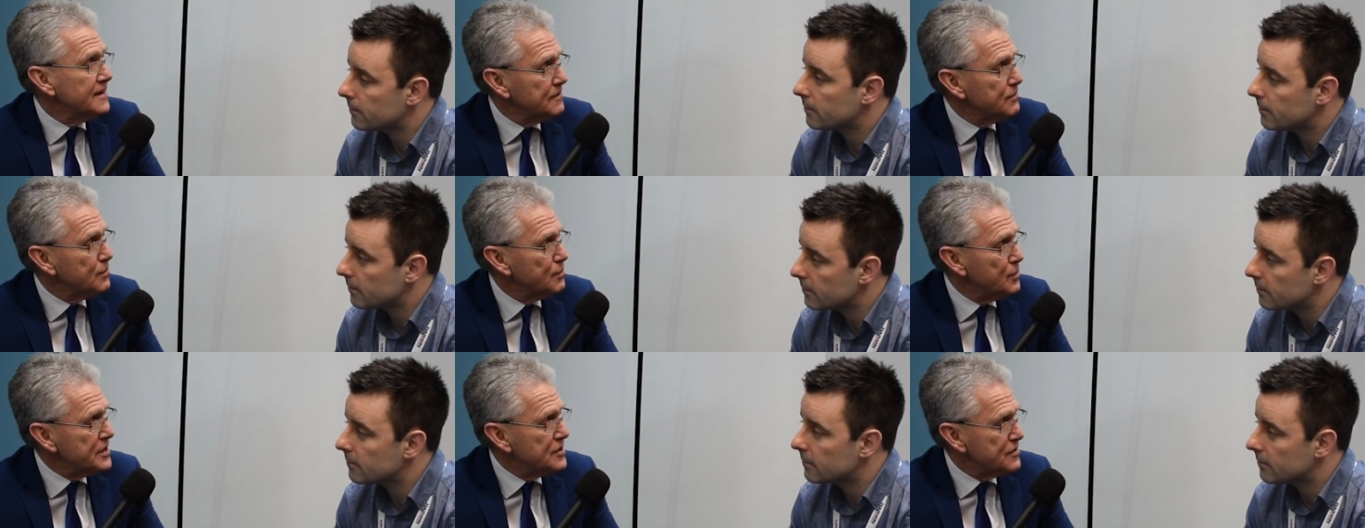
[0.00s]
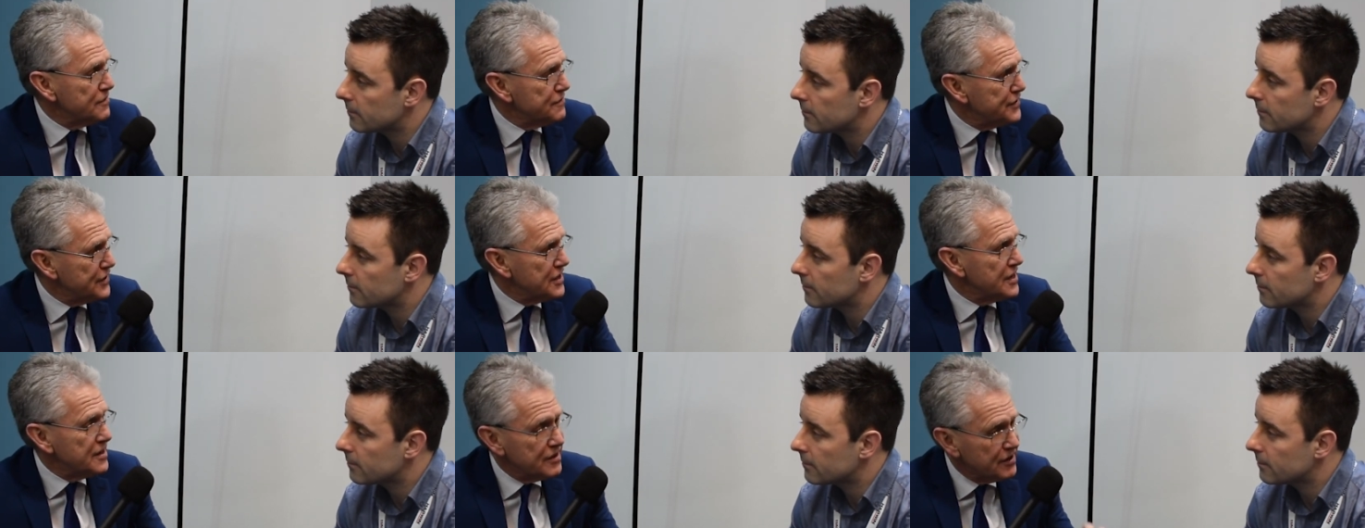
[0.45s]
Speaker 1: we can
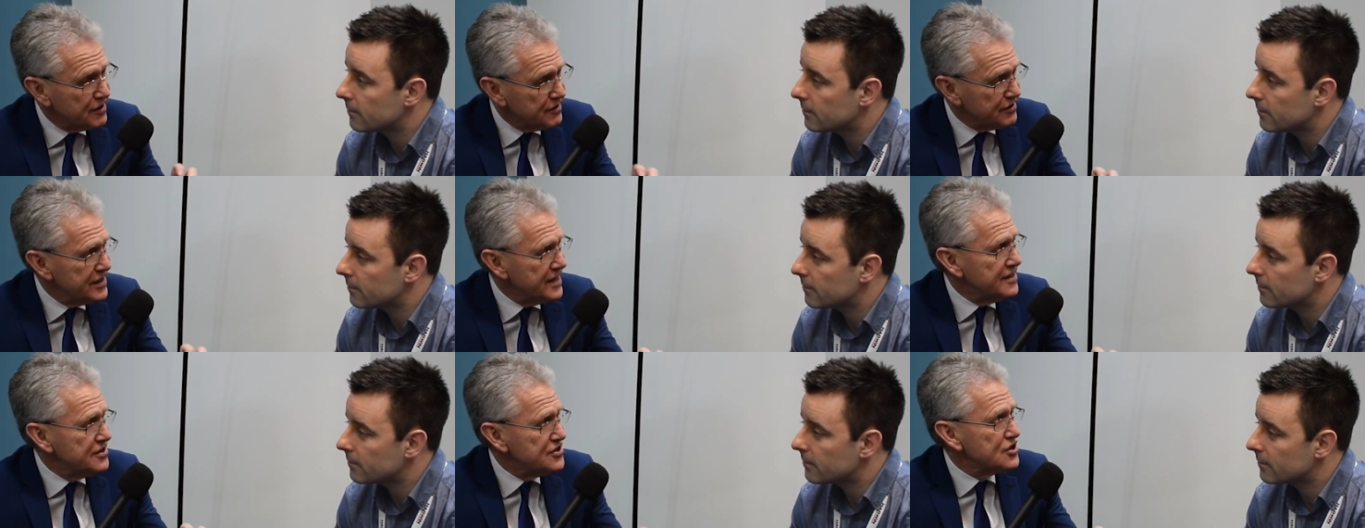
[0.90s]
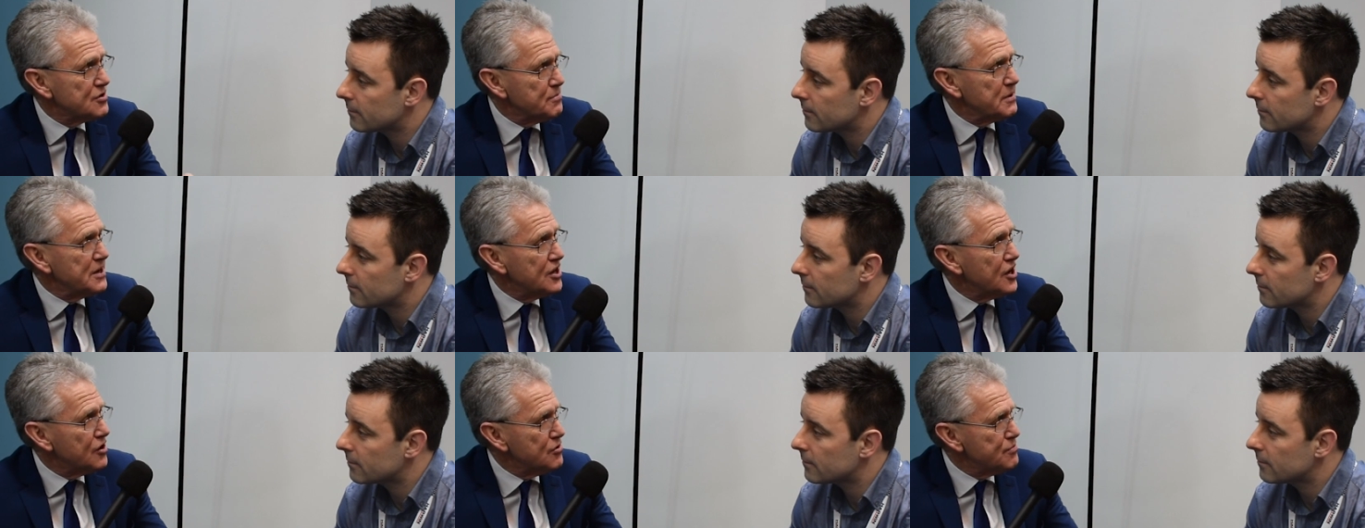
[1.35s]
fit in that needs to
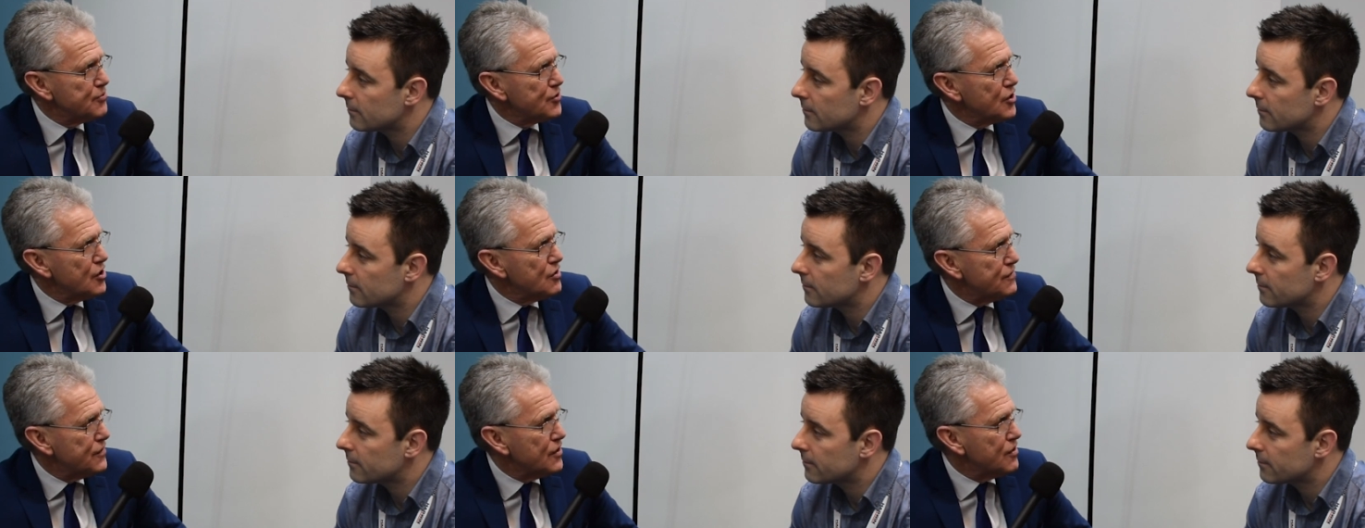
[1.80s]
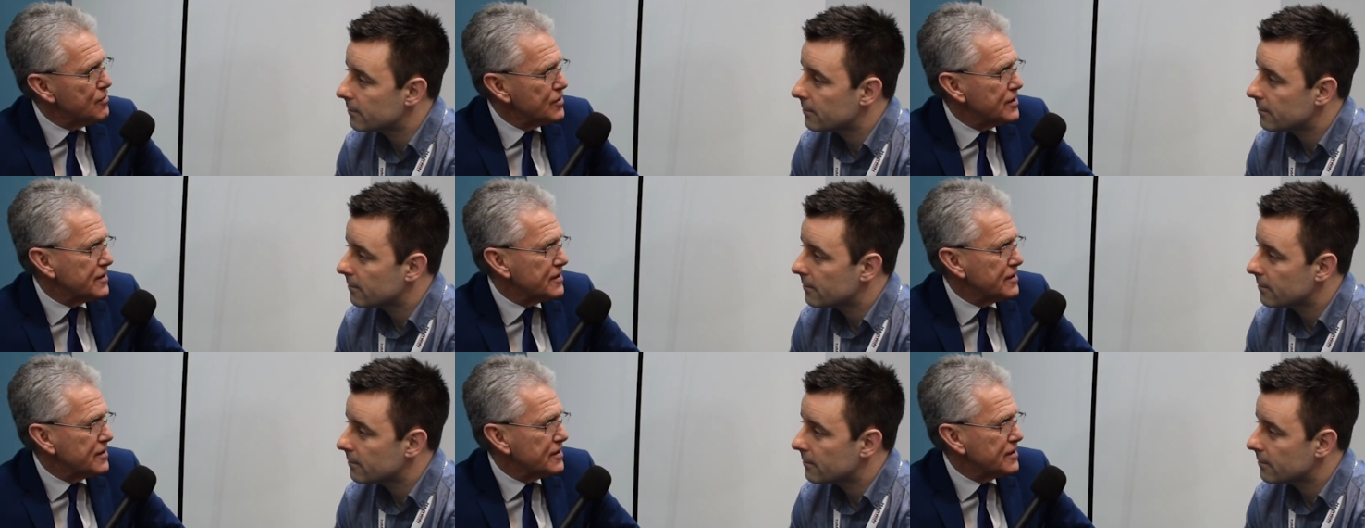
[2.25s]
be low profile,